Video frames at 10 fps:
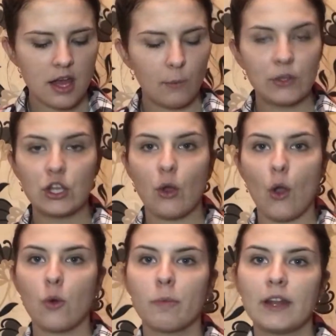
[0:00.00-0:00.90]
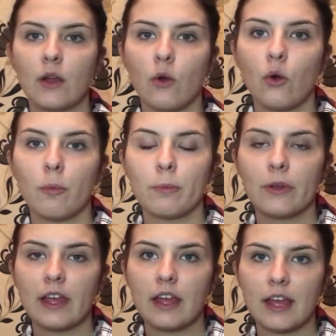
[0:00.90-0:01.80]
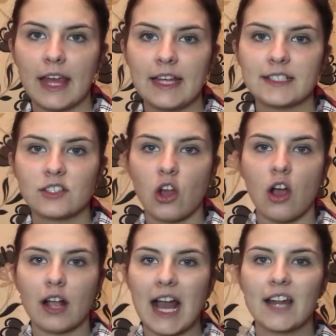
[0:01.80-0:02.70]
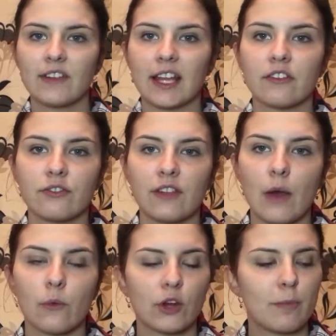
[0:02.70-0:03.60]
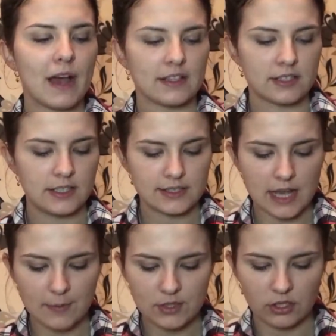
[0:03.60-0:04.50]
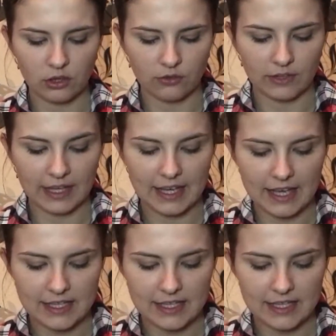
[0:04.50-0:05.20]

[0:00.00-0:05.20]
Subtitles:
and when you open it up it's got kind of like a flowery pattern. It's absolutely lovely.